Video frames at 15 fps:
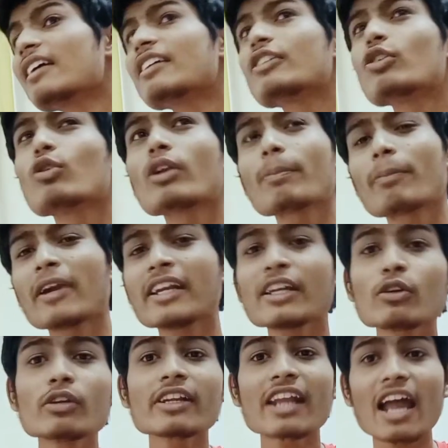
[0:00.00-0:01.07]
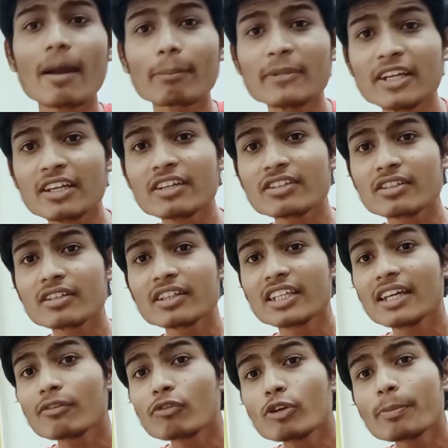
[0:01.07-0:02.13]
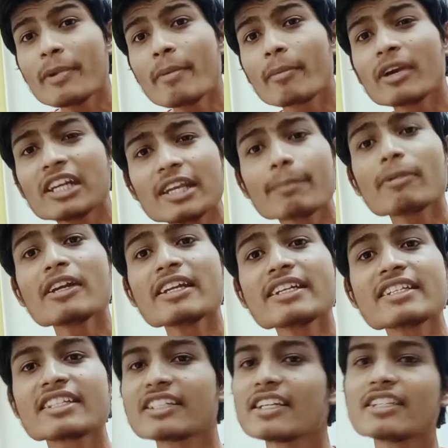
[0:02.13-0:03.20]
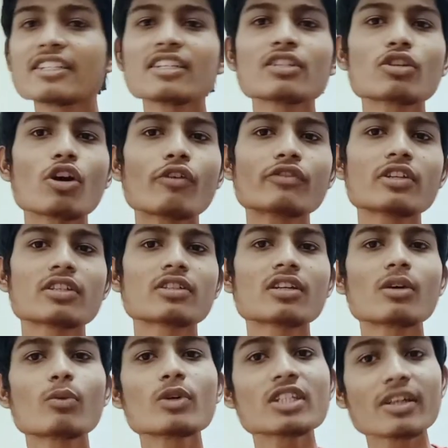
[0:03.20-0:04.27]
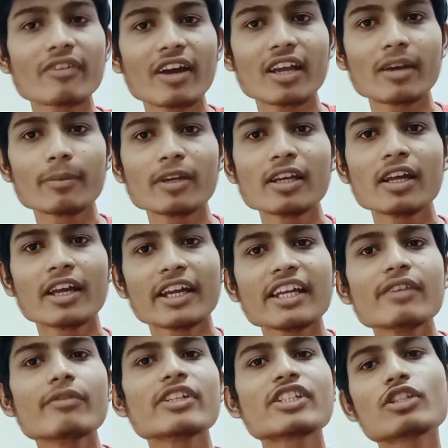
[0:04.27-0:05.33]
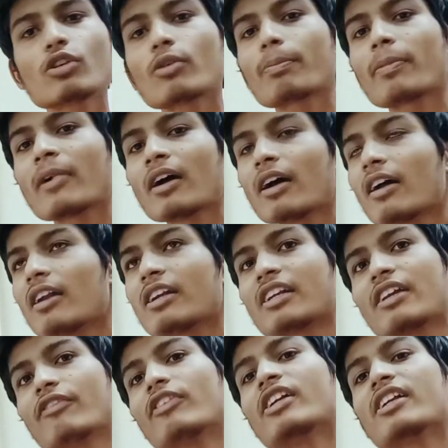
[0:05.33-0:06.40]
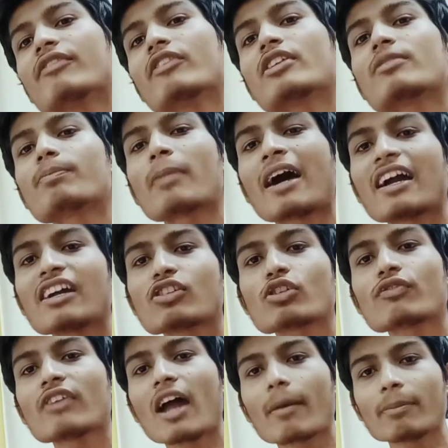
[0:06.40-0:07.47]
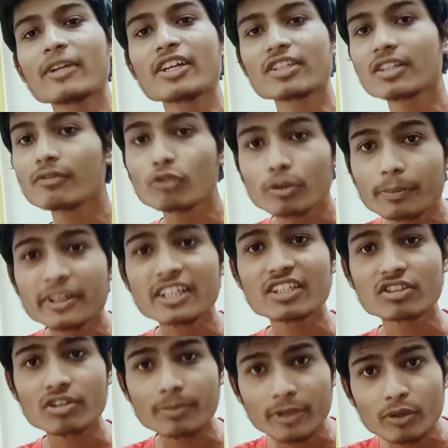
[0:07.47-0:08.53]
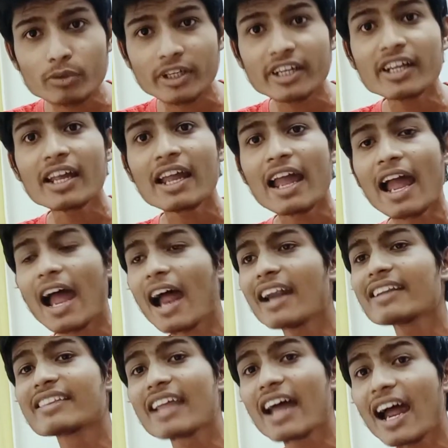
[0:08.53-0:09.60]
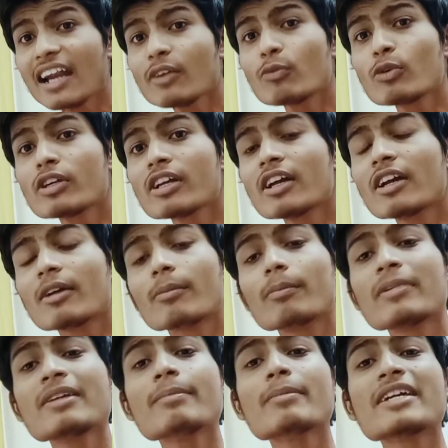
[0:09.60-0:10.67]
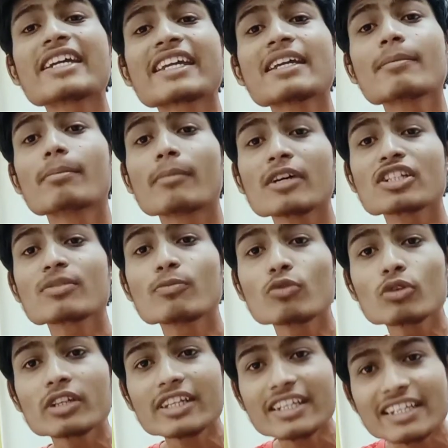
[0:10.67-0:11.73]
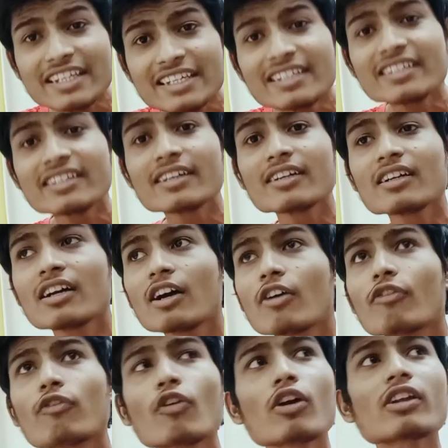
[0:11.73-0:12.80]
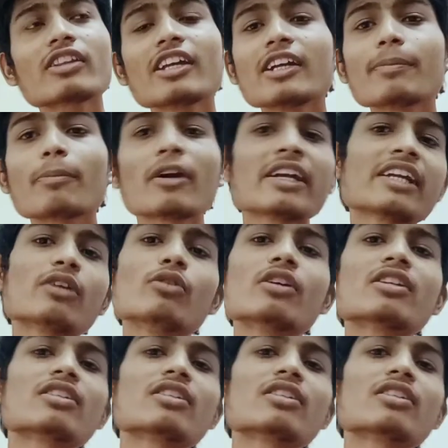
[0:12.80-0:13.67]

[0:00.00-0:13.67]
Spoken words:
your particular application, there would be multiple instances of the servers available in which your different parts of application would be distributed, and that would be making much more easier for that particular